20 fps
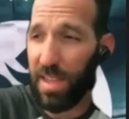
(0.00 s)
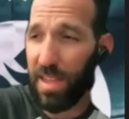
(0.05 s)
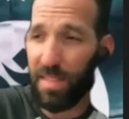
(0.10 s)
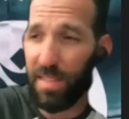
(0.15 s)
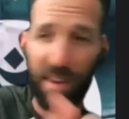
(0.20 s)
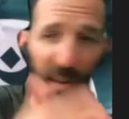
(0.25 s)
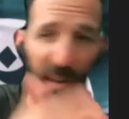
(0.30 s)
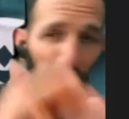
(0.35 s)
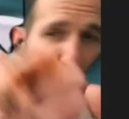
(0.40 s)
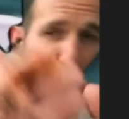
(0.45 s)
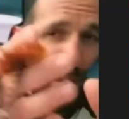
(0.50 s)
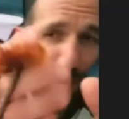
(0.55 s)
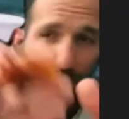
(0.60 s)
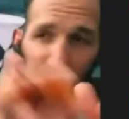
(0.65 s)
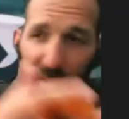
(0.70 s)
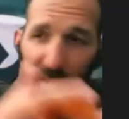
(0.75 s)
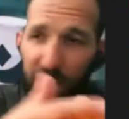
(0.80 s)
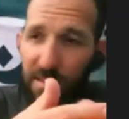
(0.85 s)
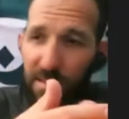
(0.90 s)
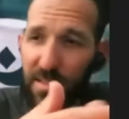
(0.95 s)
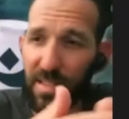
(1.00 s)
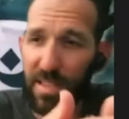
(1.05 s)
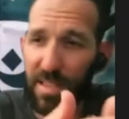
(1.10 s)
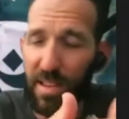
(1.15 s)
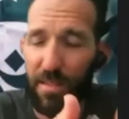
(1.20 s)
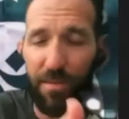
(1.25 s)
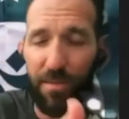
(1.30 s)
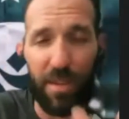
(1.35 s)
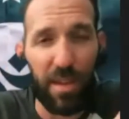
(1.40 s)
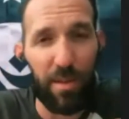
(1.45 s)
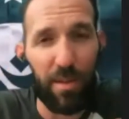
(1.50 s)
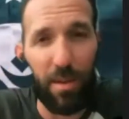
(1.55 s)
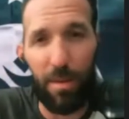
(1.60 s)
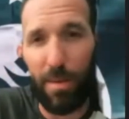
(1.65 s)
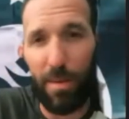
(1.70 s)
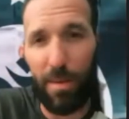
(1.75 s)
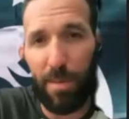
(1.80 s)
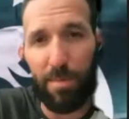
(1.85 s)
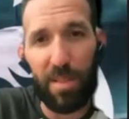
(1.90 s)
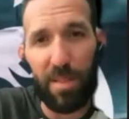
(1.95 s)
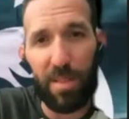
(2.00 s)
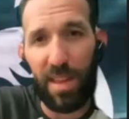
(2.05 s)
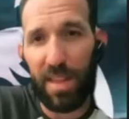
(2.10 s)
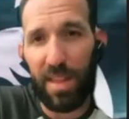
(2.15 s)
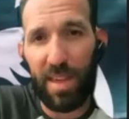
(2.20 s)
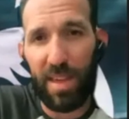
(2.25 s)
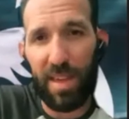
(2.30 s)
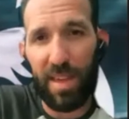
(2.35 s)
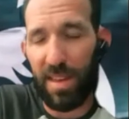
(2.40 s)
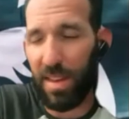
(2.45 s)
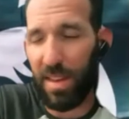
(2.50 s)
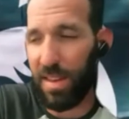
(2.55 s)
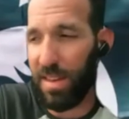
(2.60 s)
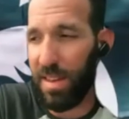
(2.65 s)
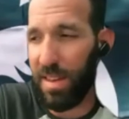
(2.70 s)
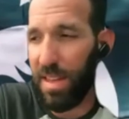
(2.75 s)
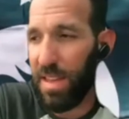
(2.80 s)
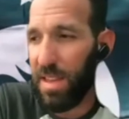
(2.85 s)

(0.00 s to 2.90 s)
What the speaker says: And then I read those and I figure out my plan ahead. And